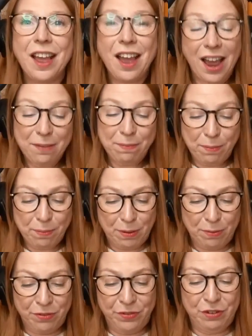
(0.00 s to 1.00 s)
I probably
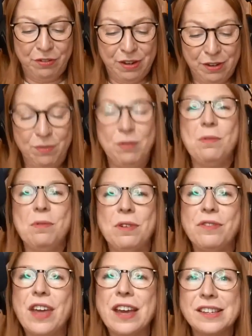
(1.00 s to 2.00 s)
would have agreed with all
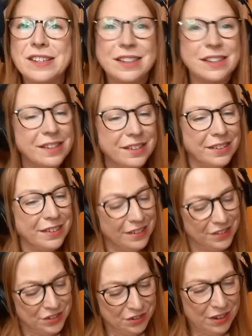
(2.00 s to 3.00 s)
of that
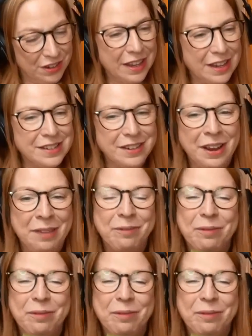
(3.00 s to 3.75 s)
during that time.